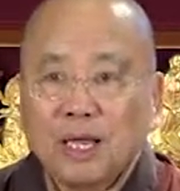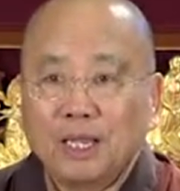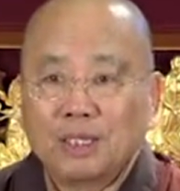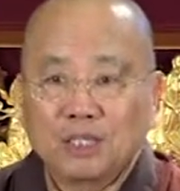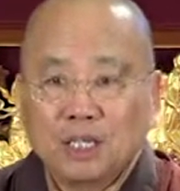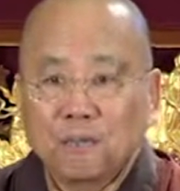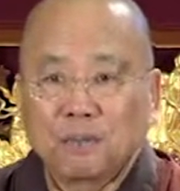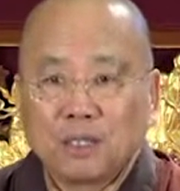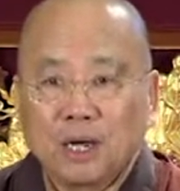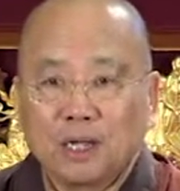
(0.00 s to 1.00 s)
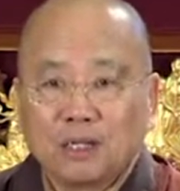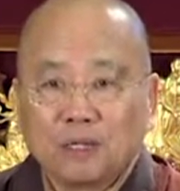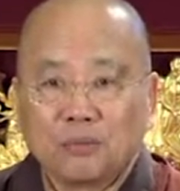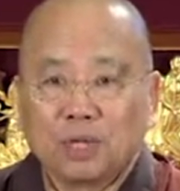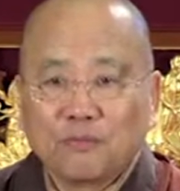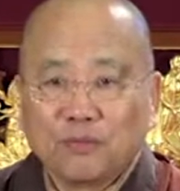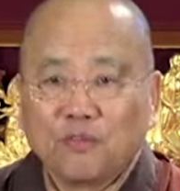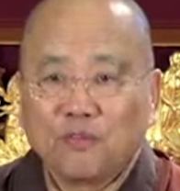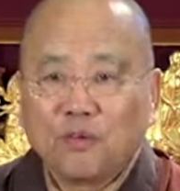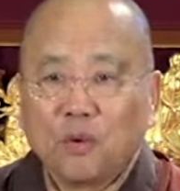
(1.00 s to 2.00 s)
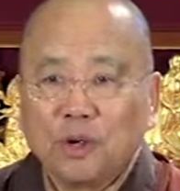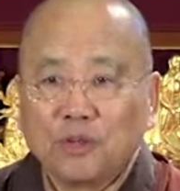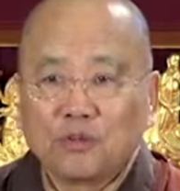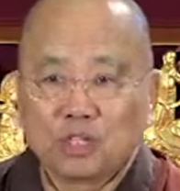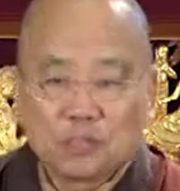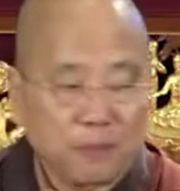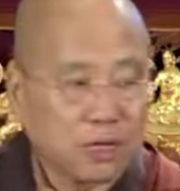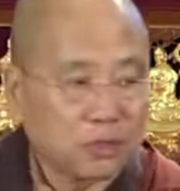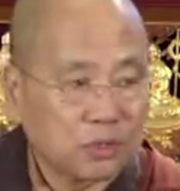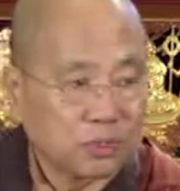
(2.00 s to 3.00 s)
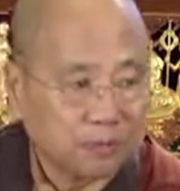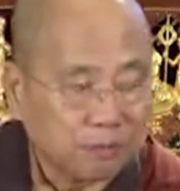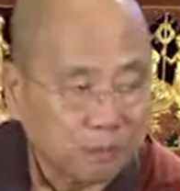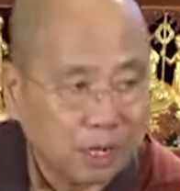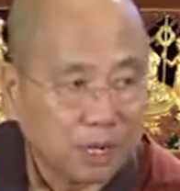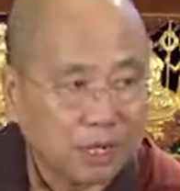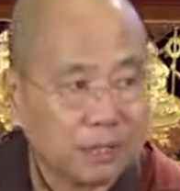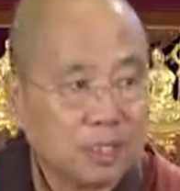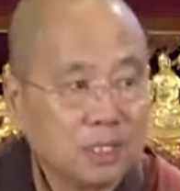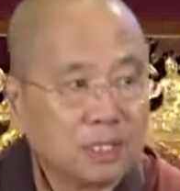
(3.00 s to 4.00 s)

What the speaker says: And satipatthana, we have the four introspections of the mind.